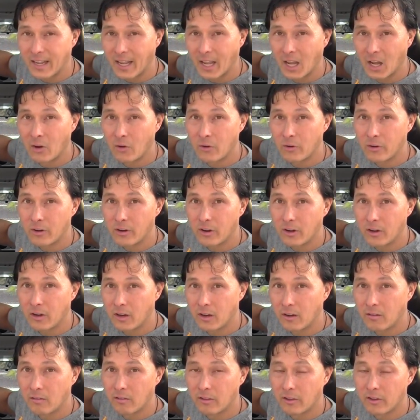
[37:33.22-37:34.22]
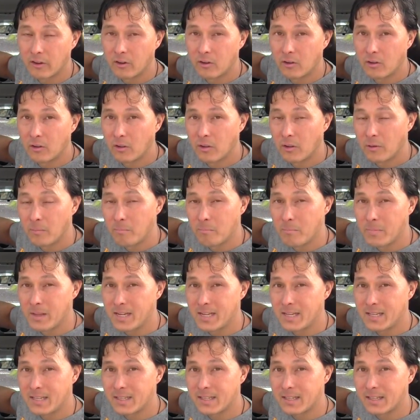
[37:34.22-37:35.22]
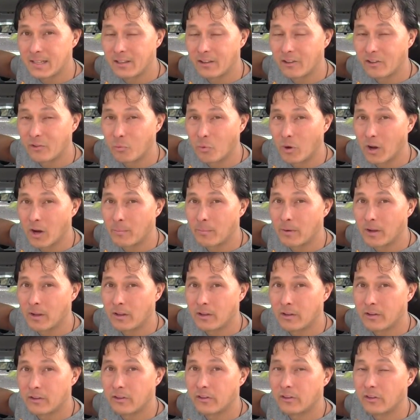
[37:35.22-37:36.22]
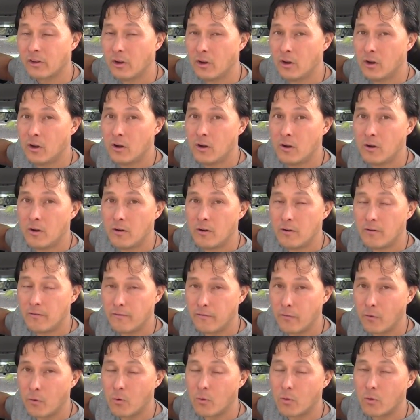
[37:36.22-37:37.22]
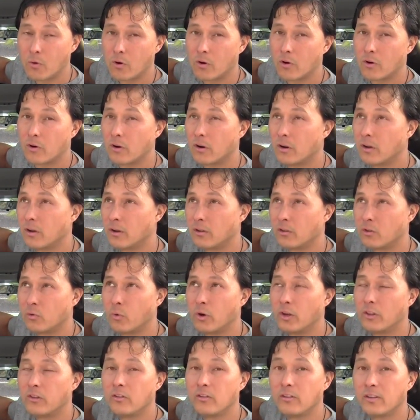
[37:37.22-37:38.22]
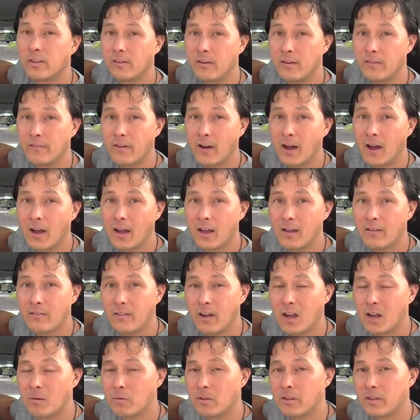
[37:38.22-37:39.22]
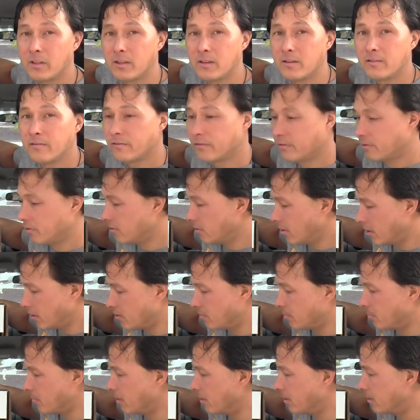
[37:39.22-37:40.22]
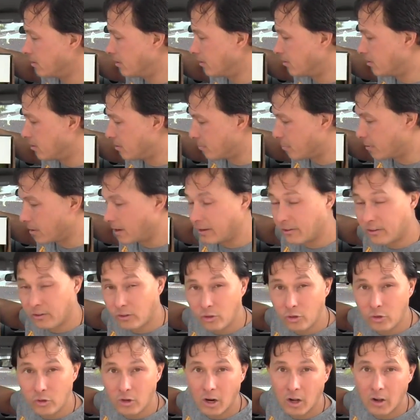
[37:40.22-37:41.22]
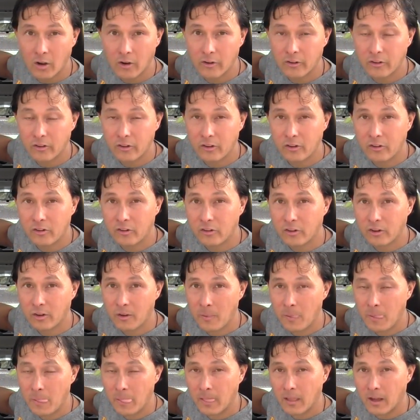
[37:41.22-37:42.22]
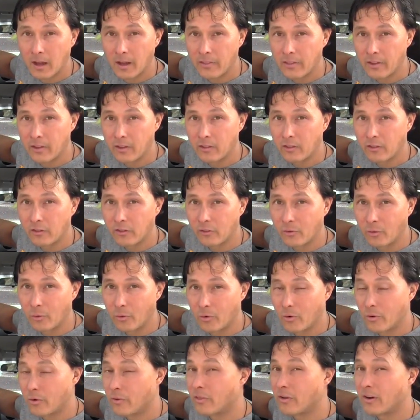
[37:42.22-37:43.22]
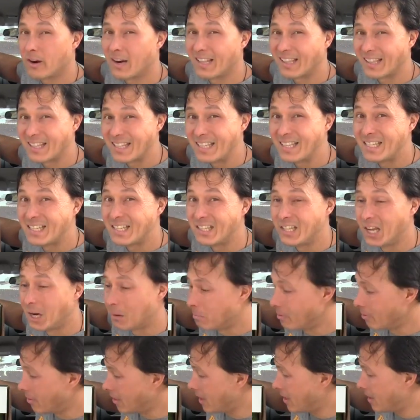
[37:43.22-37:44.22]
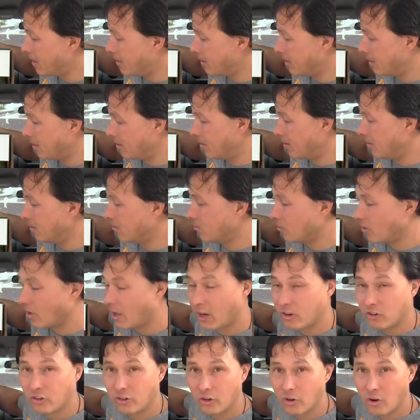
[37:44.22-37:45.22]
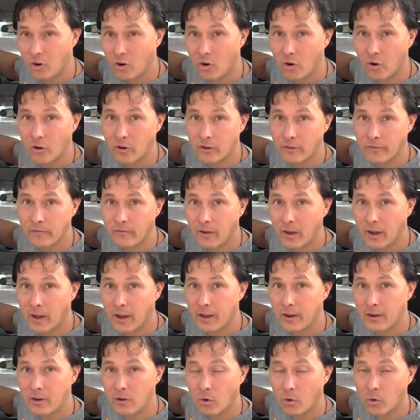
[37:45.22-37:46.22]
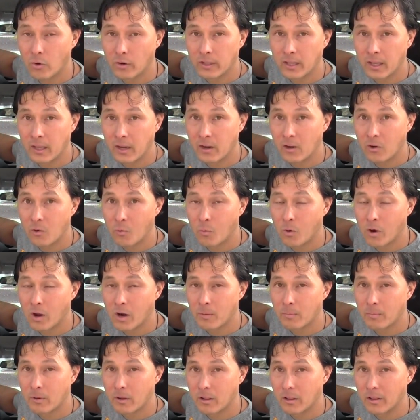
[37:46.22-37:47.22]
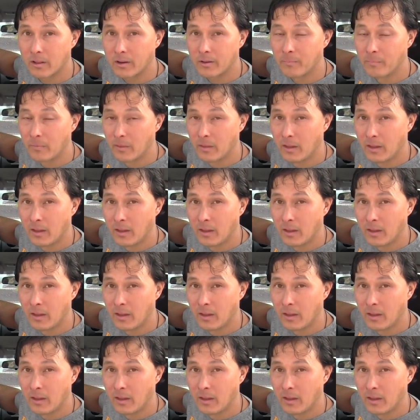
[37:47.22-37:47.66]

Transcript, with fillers: count of little mini seedless watermelons for uh, twenty-two seventy-five, I believe. So that's a pretty decent price, two dollars each. I think in the store they're at least double that, and it is actually hard to find organic watermelon